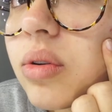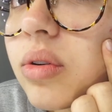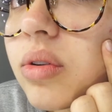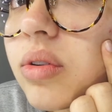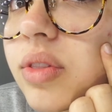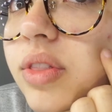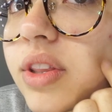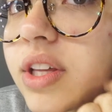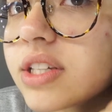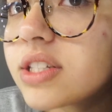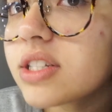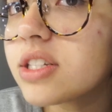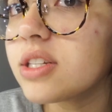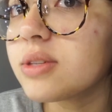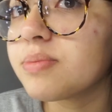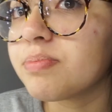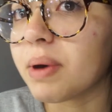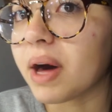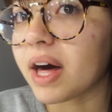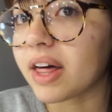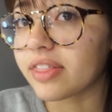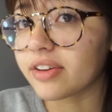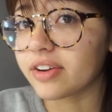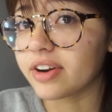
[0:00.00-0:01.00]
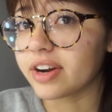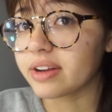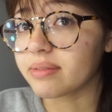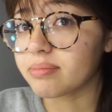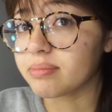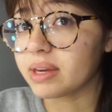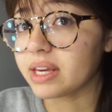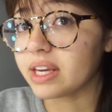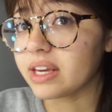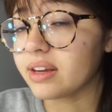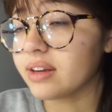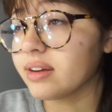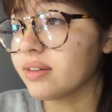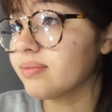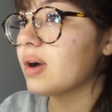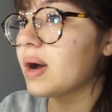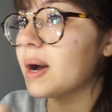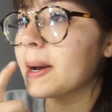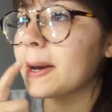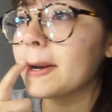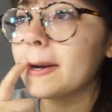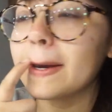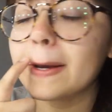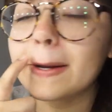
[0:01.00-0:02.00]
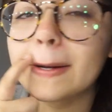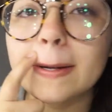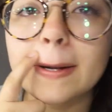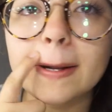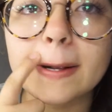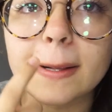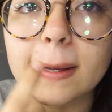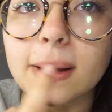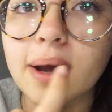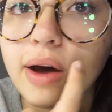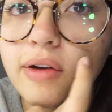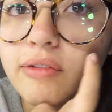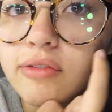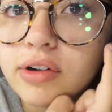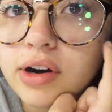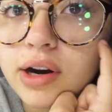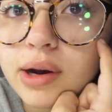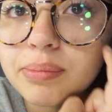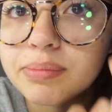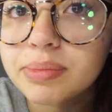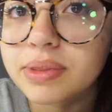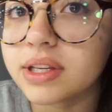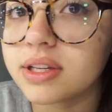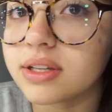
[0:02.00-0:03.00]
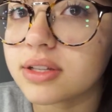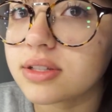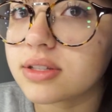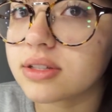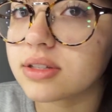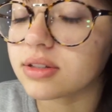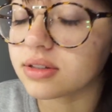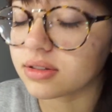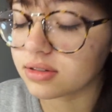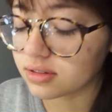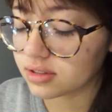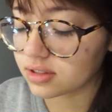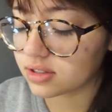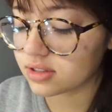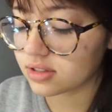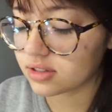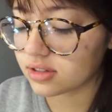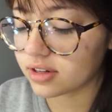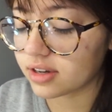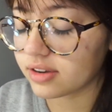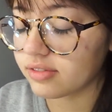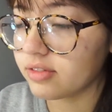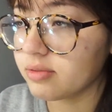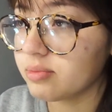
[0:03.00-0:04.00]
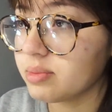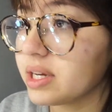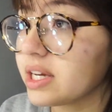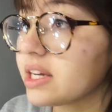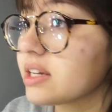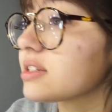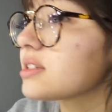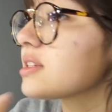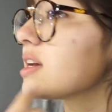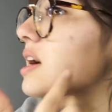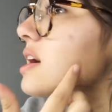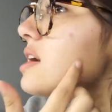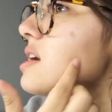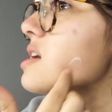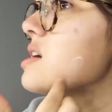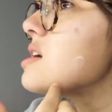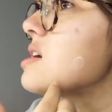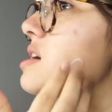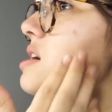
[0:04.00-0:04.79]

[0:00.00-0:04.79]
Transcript: This is bothering me. I'm gonna just cover up these two because they're giving me anxiety.